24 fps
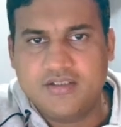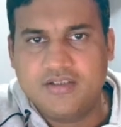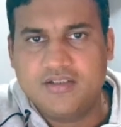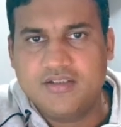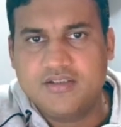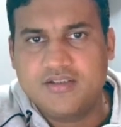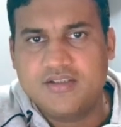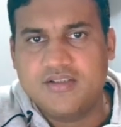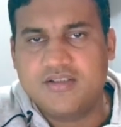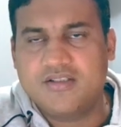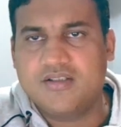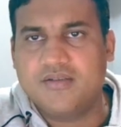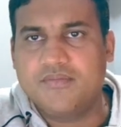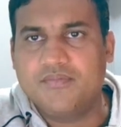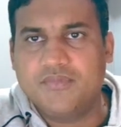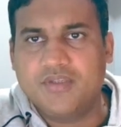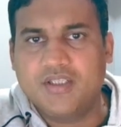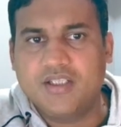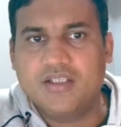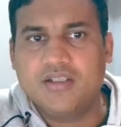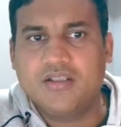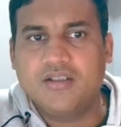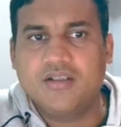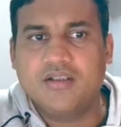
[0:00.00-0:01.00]
This is
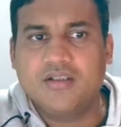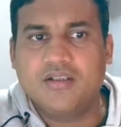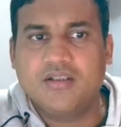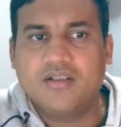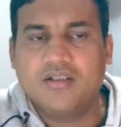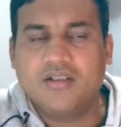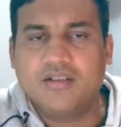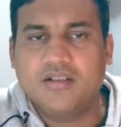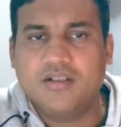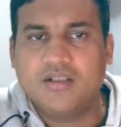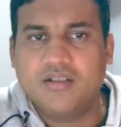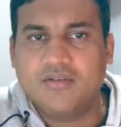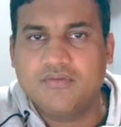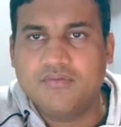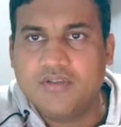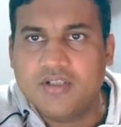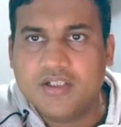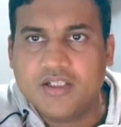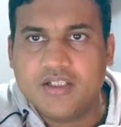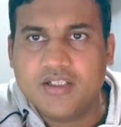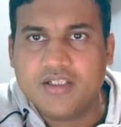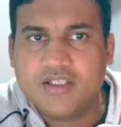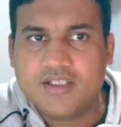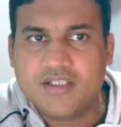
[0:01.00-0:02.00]
something I have
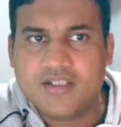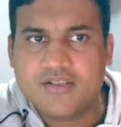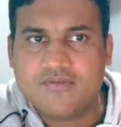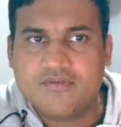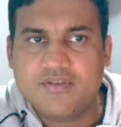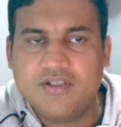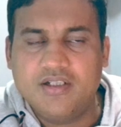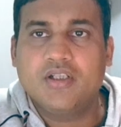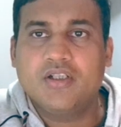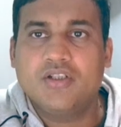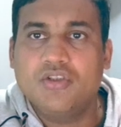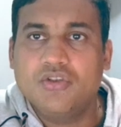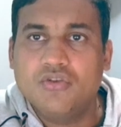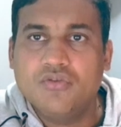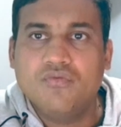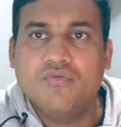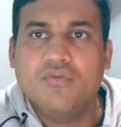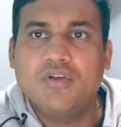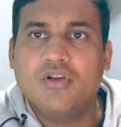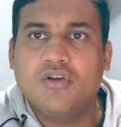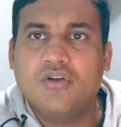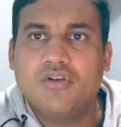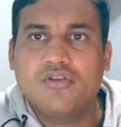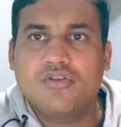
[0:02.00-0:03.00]
learned as well, and you
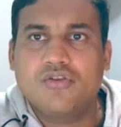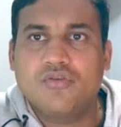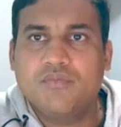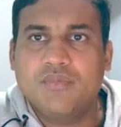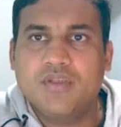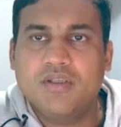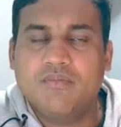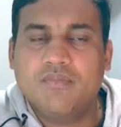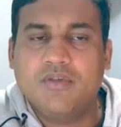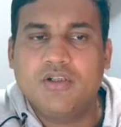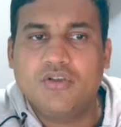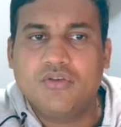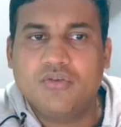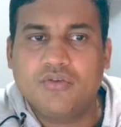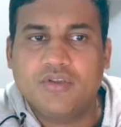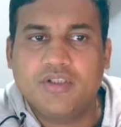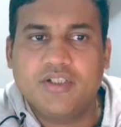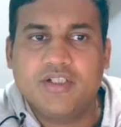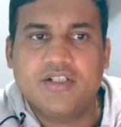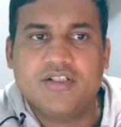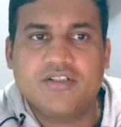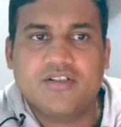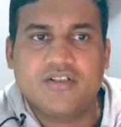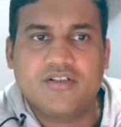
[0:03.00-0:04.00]
will also be able to
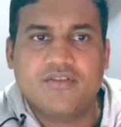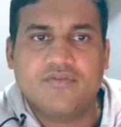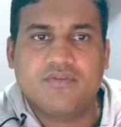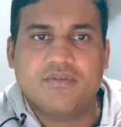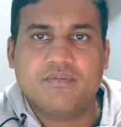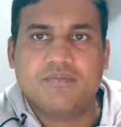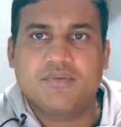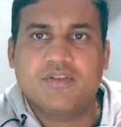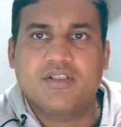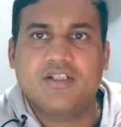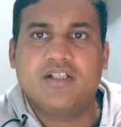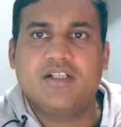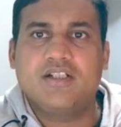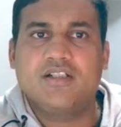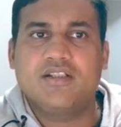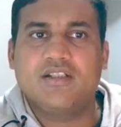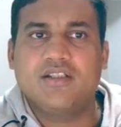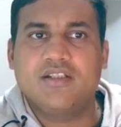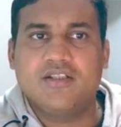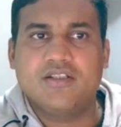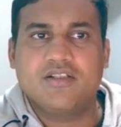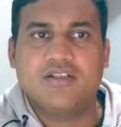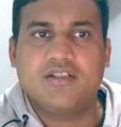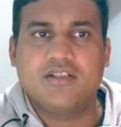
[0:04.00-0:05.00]
create such websites
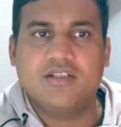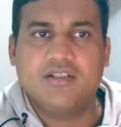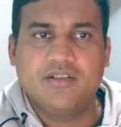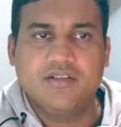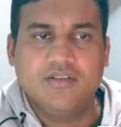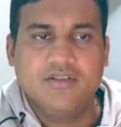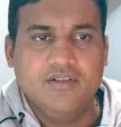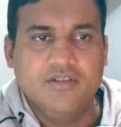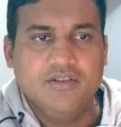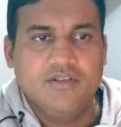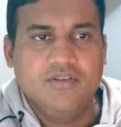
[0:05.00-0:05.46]
easily.